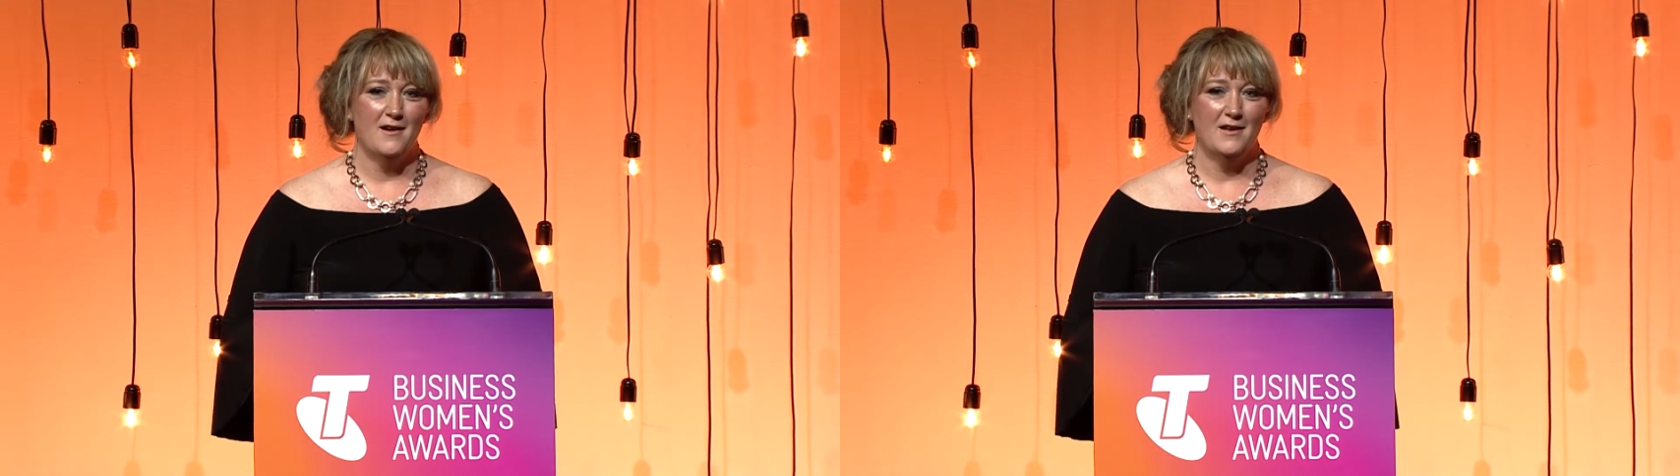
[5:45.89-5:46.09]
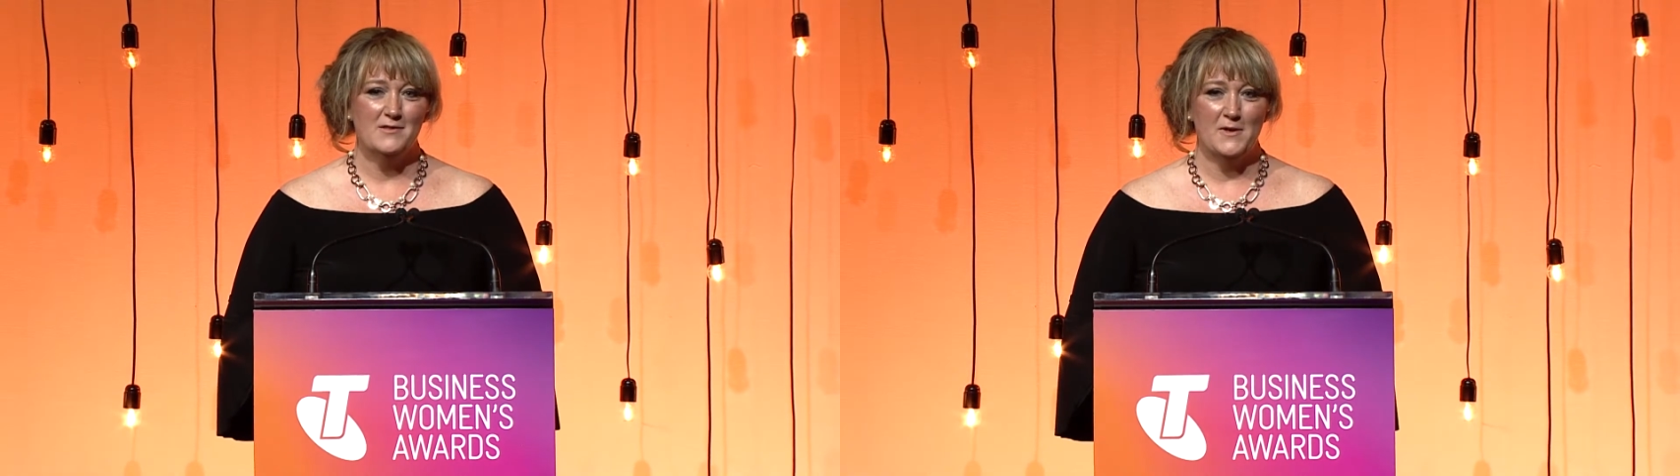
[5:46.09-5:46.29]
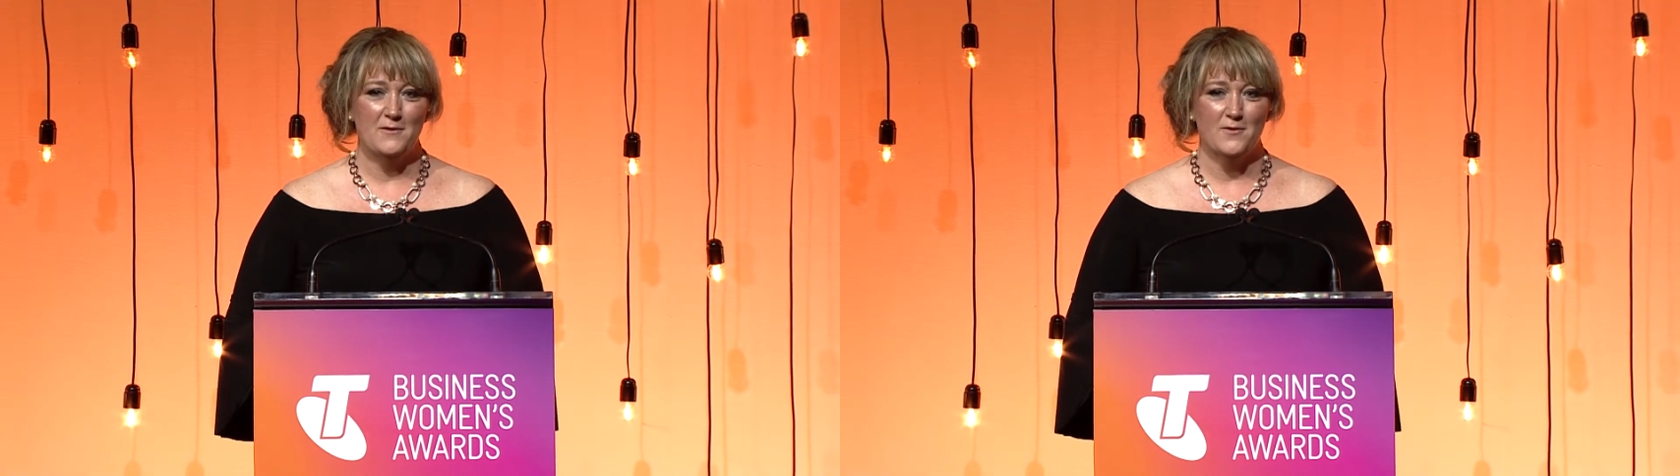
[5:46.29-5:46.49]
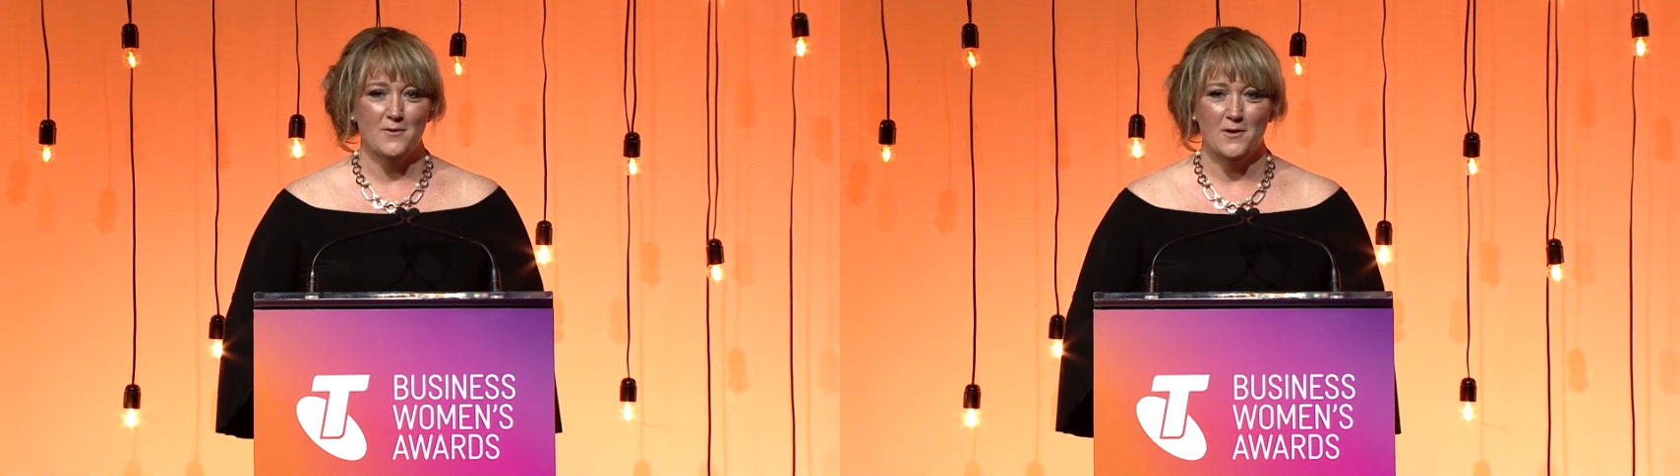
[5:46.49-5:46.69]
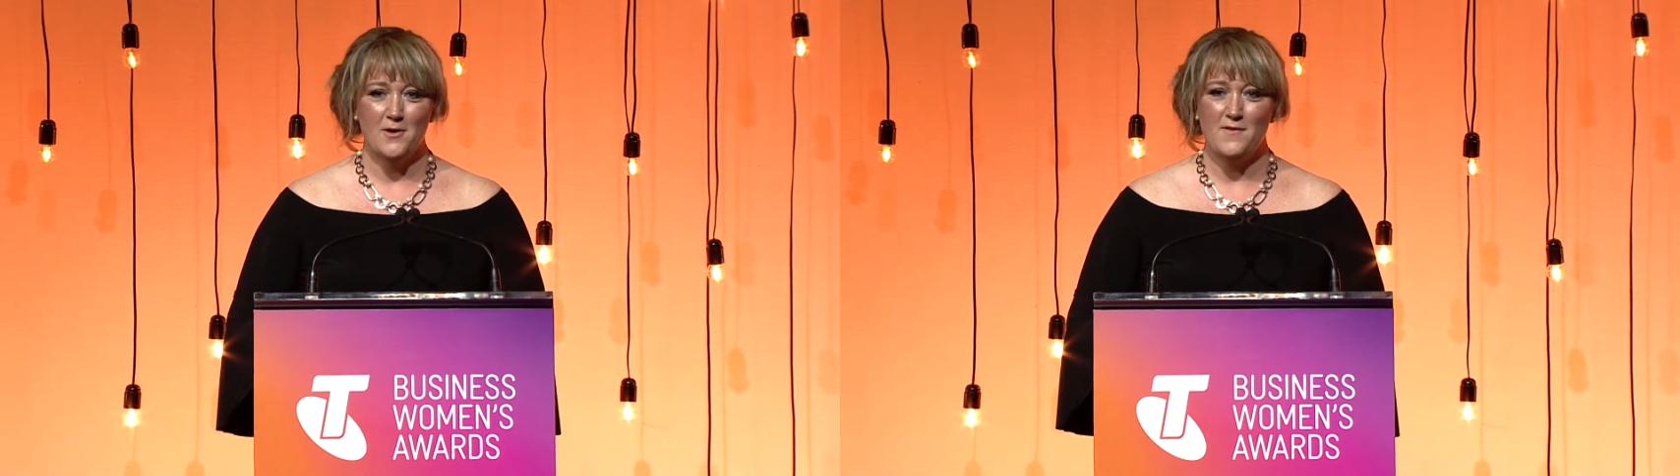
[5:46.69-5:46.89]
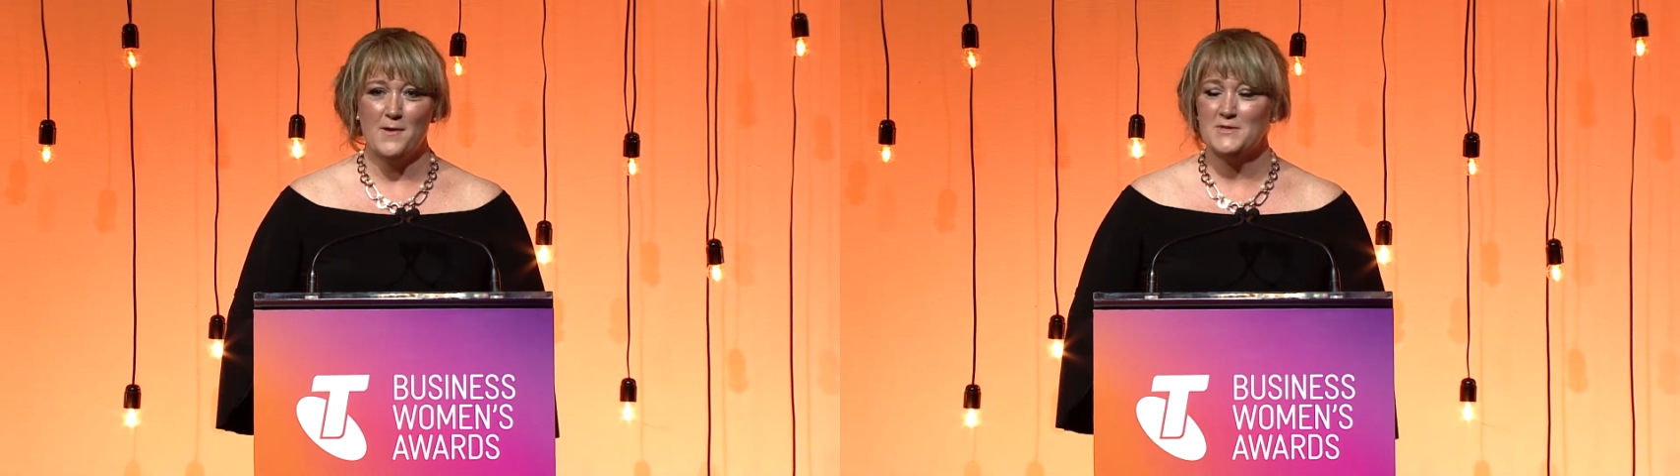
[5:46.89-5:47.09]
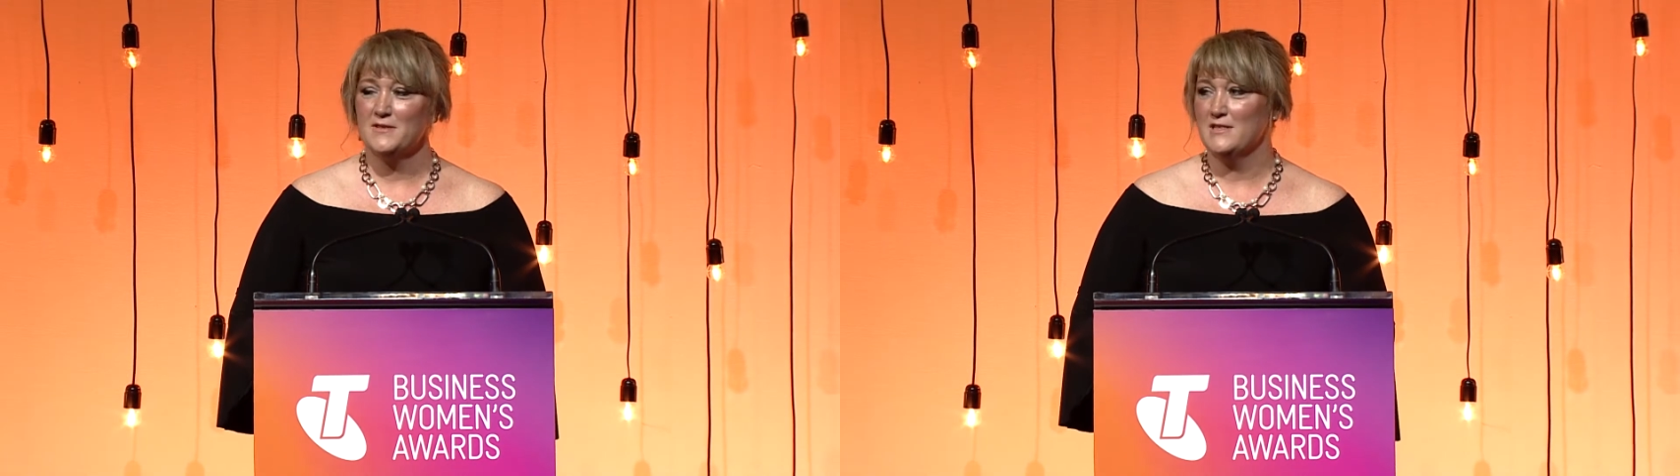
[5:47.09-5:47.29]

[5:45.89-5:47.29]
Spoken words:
has been through a lot of ups and